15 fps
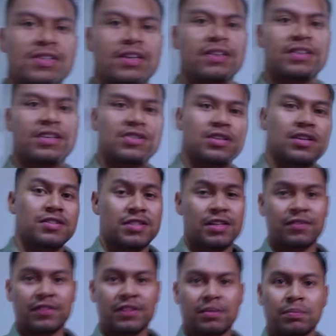sanitation and
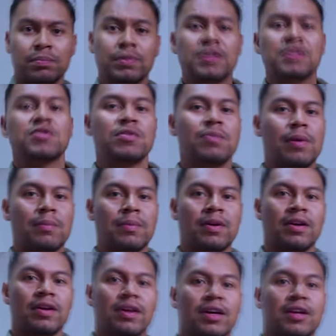safety, please remember
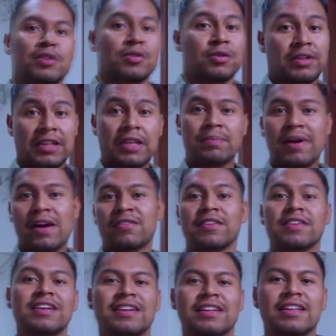to keep
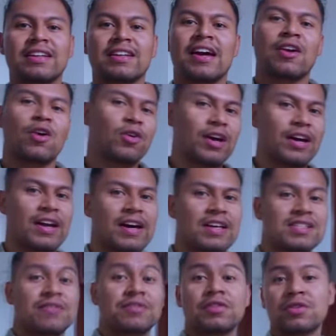everything clean and organized
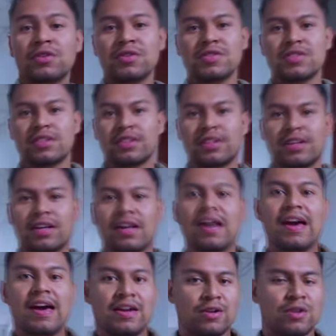after usage,
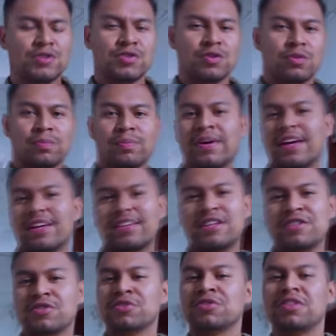and also pay
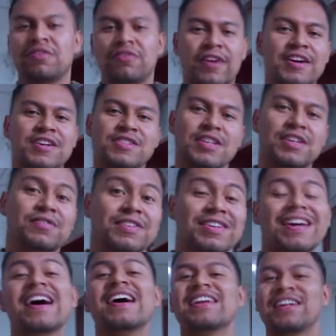attention to the fire safety
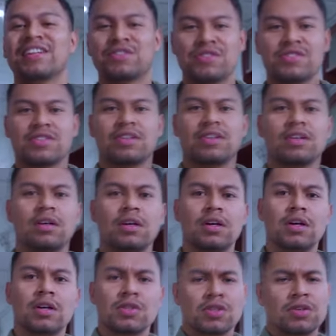and electricity.
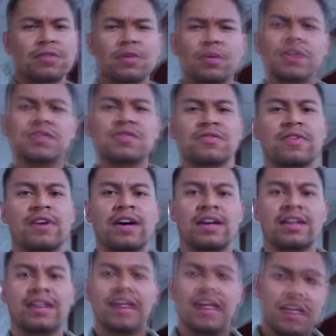So if you were to find
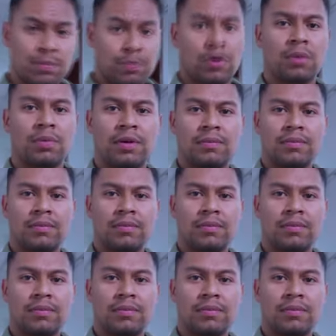any problem